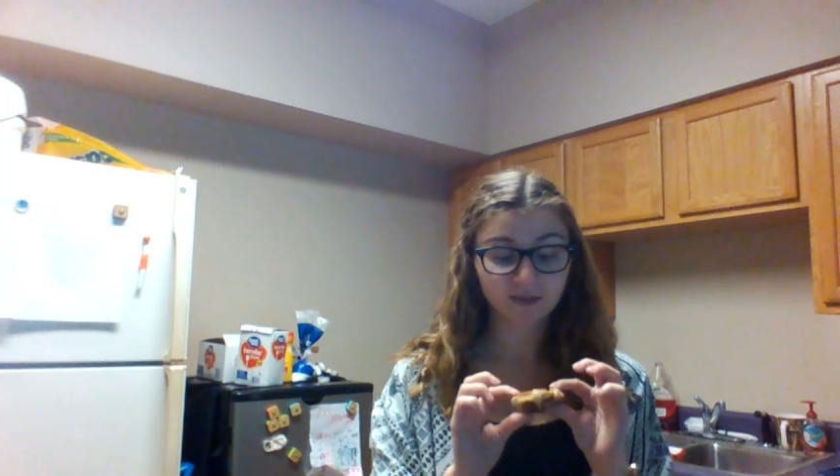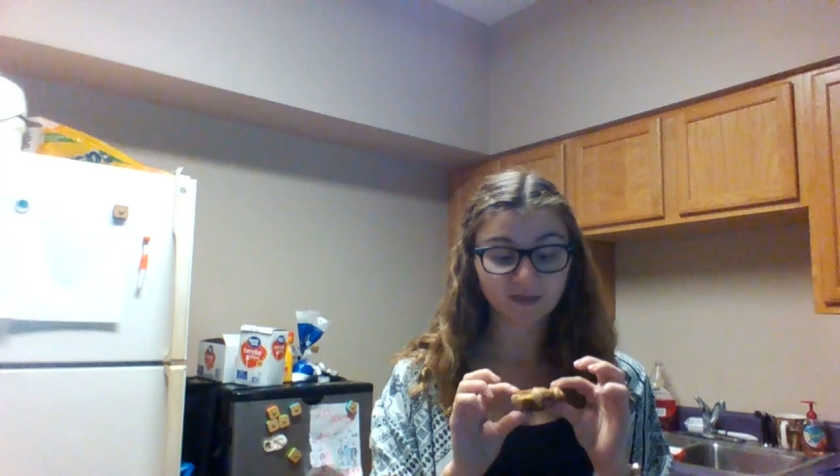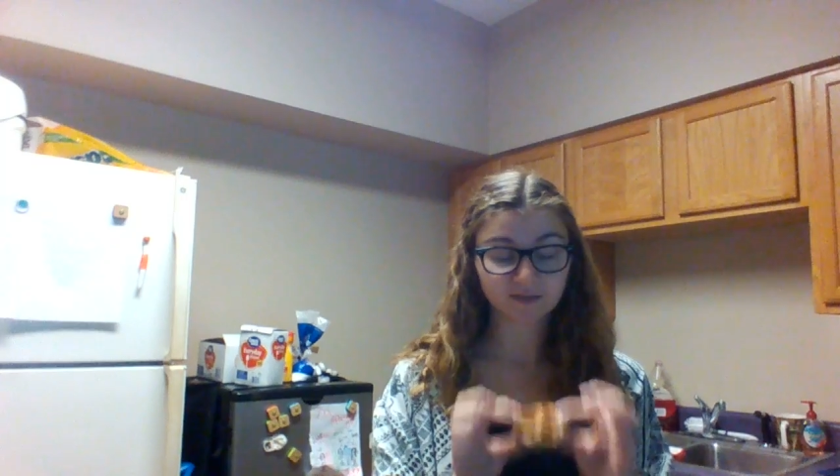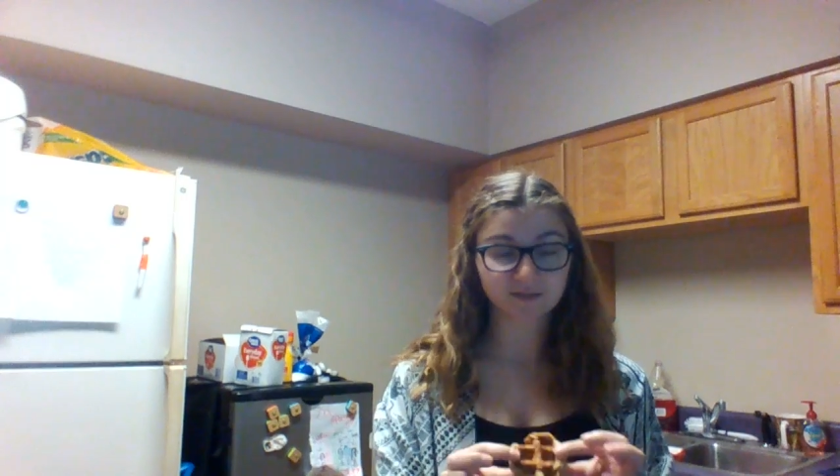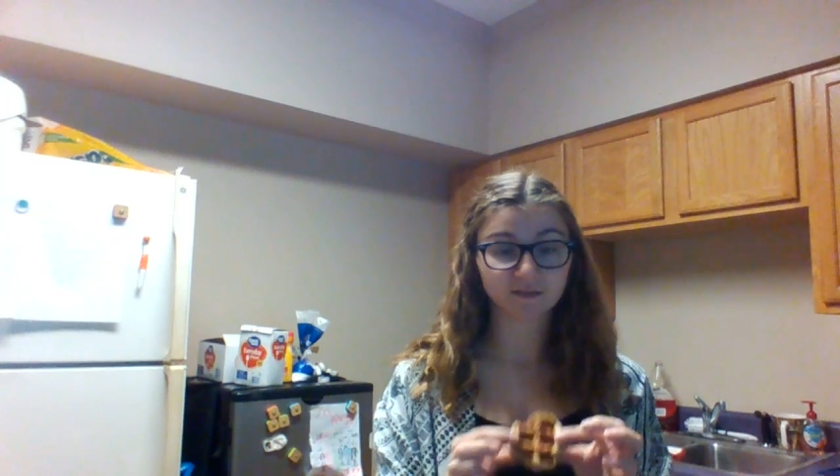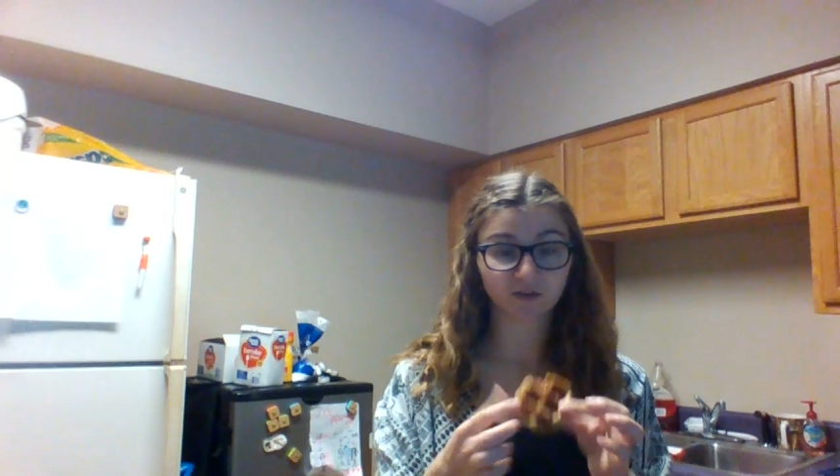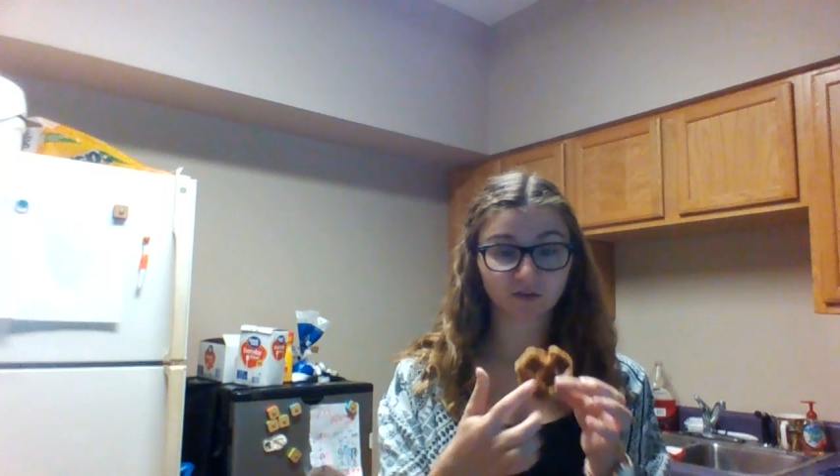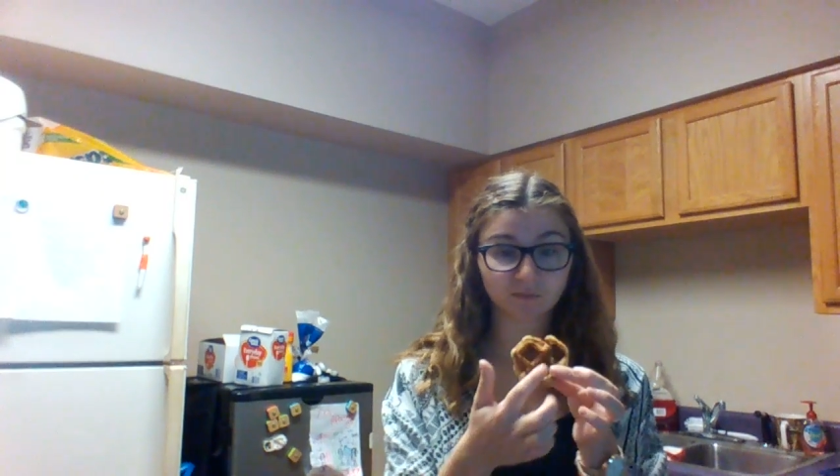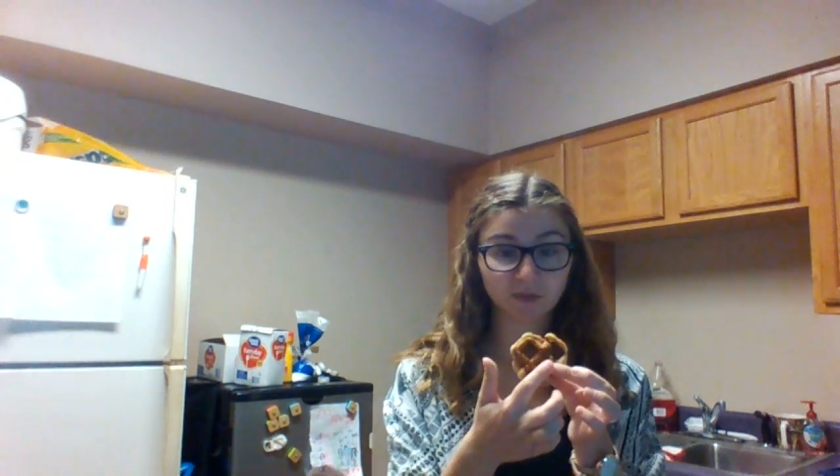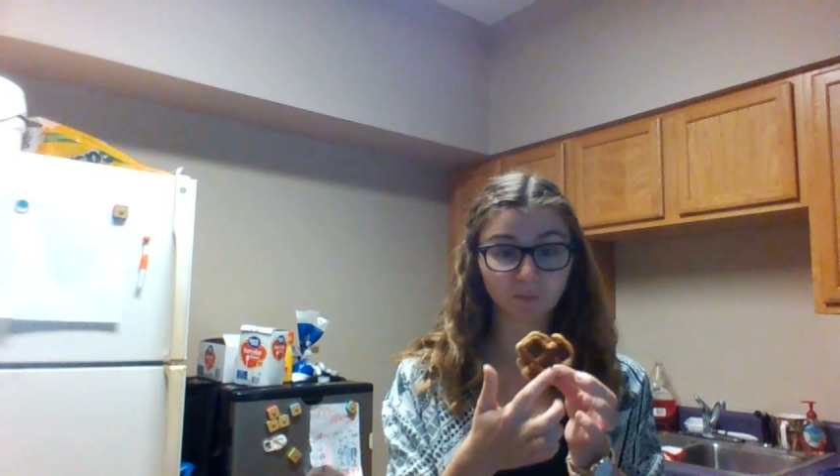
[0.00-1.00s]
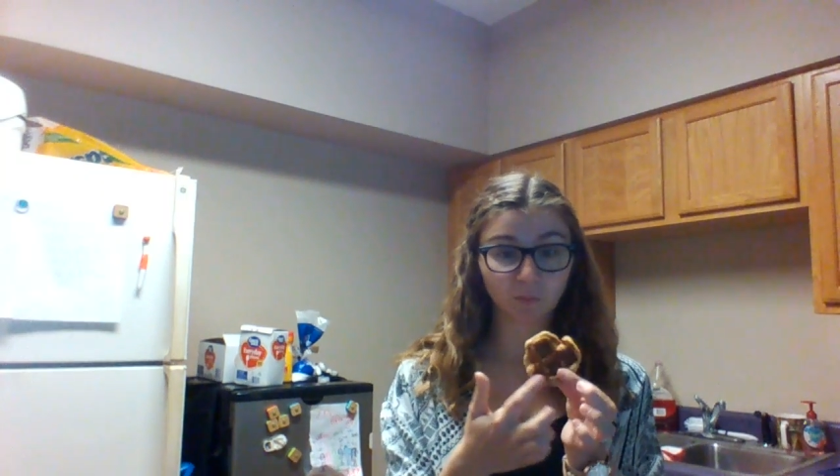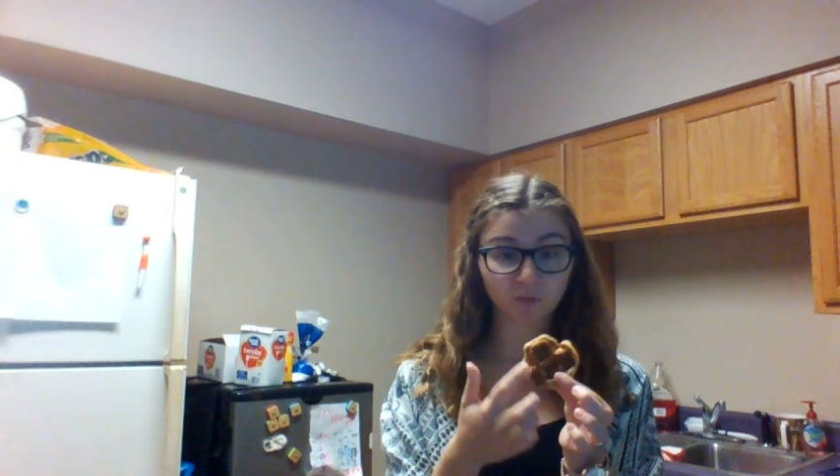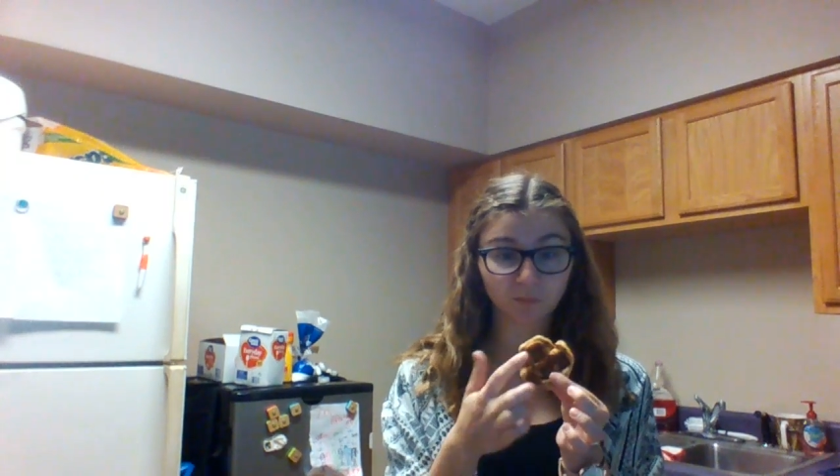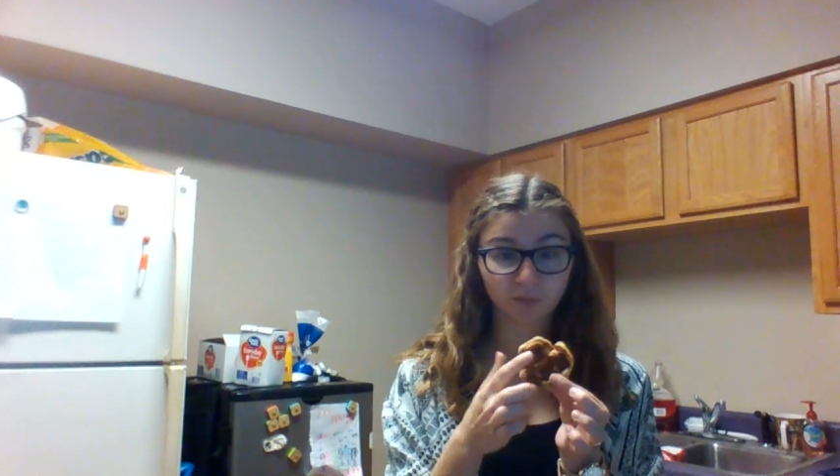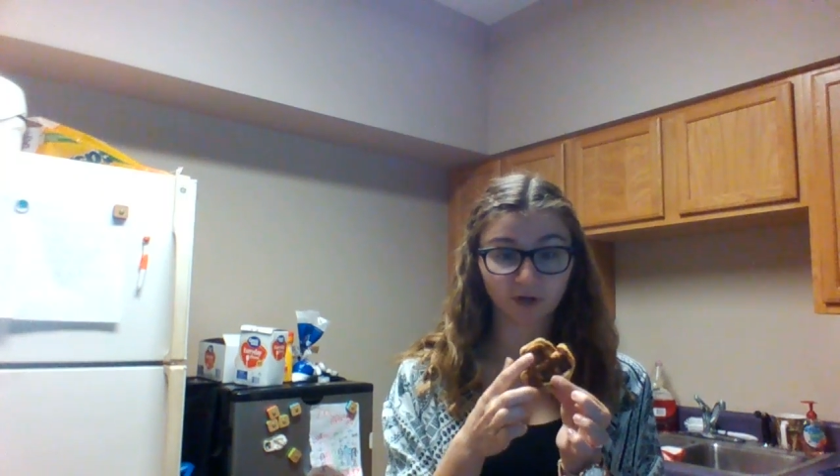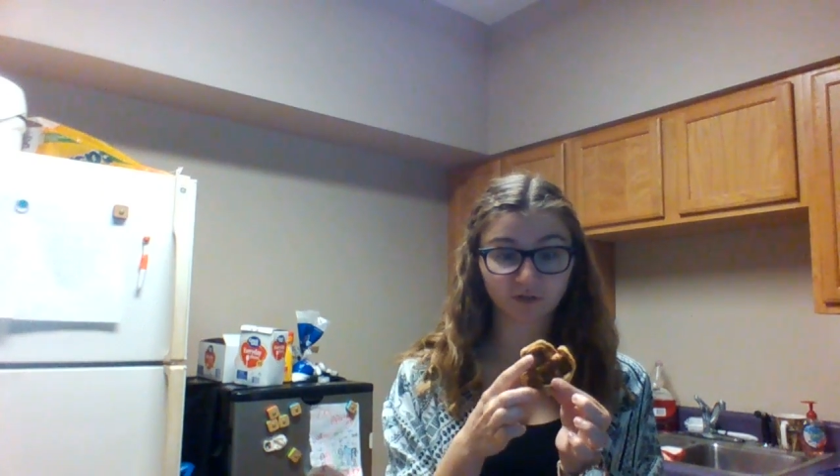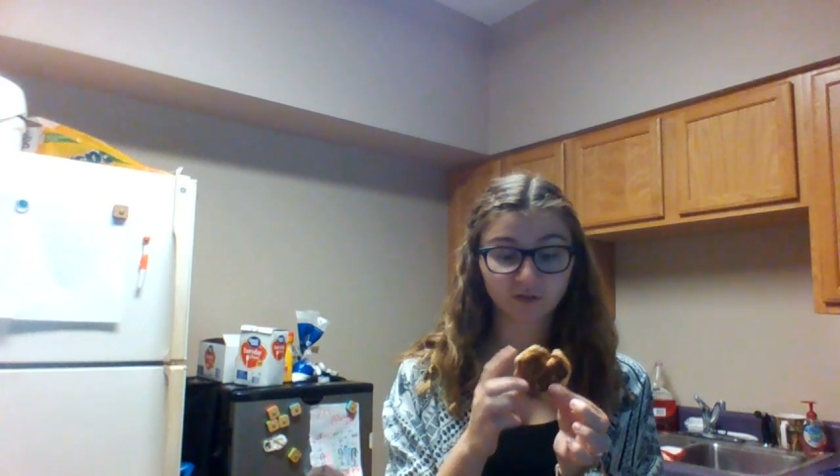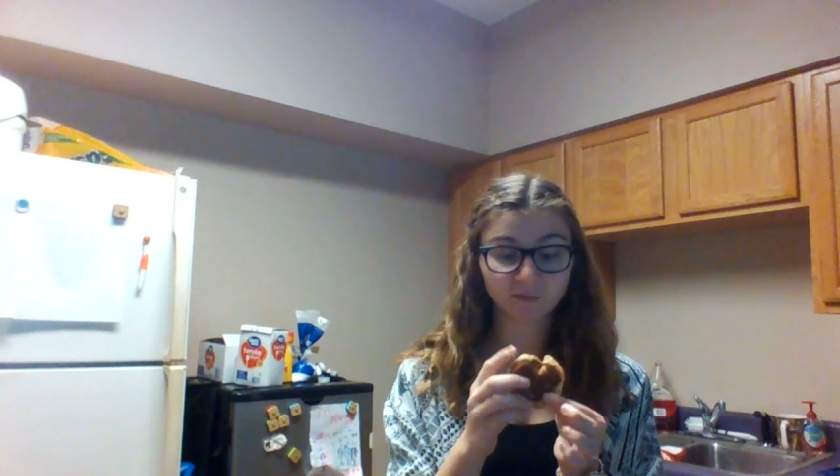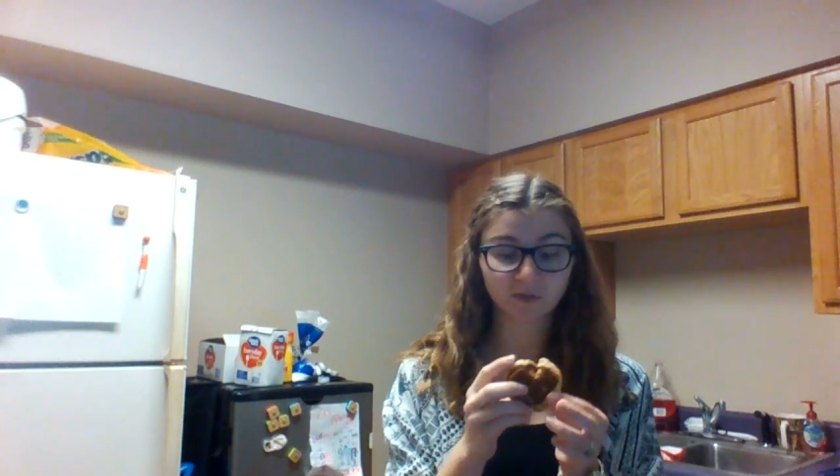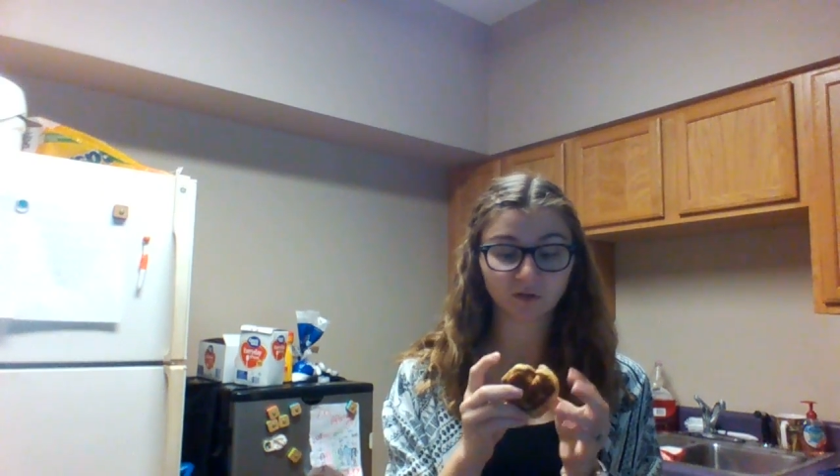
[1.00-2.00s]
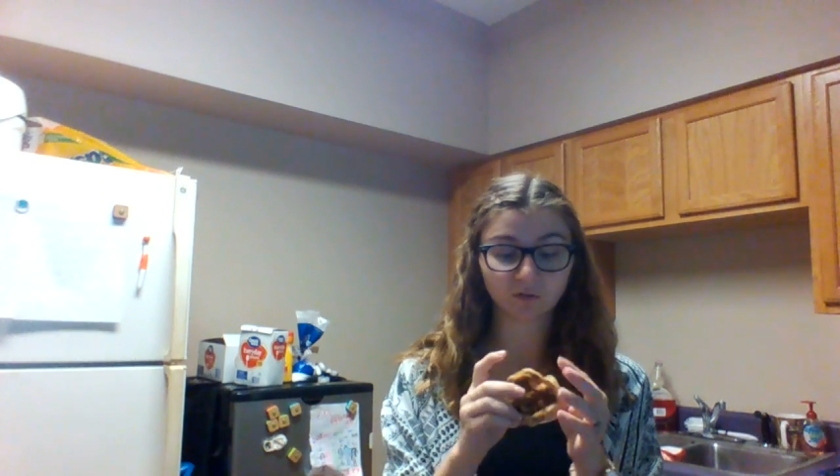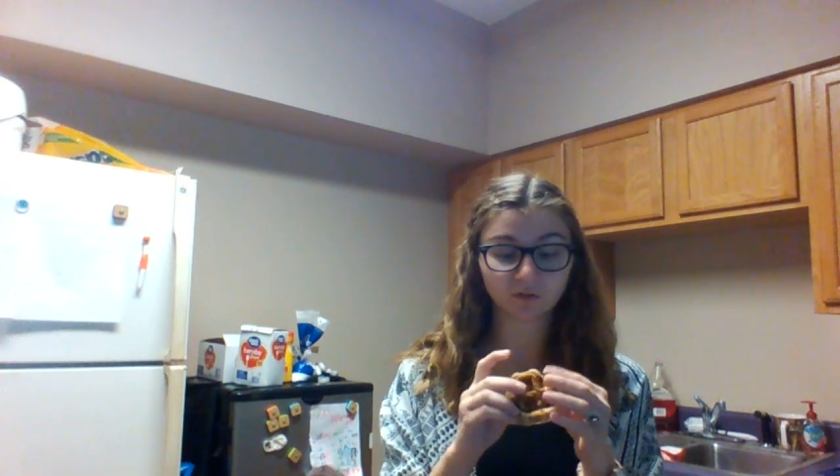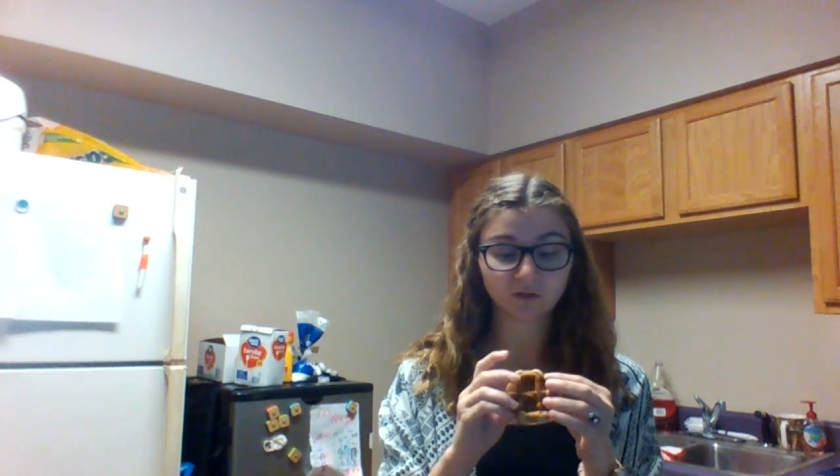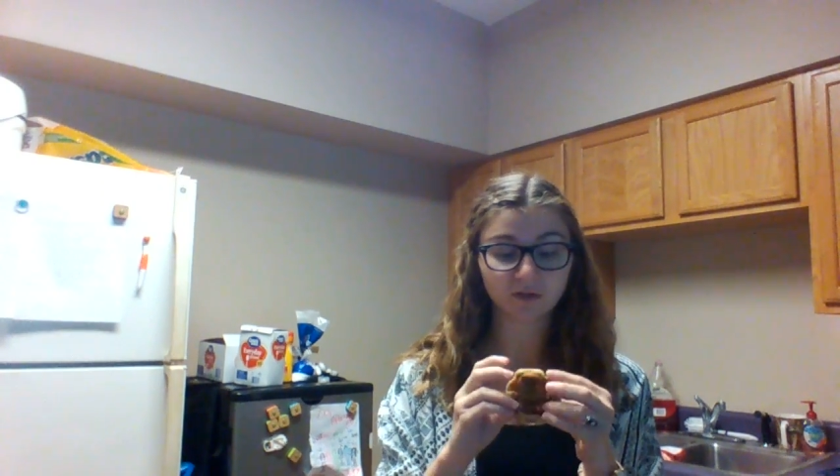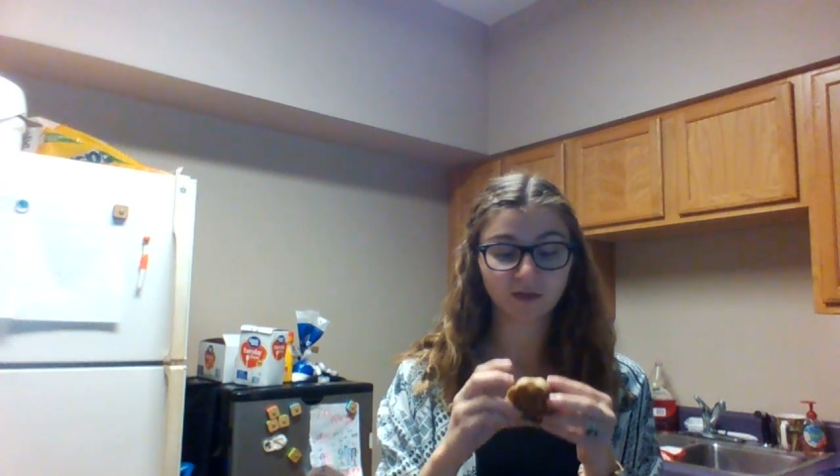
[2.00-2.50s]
is that they're gonna be more brown in the middle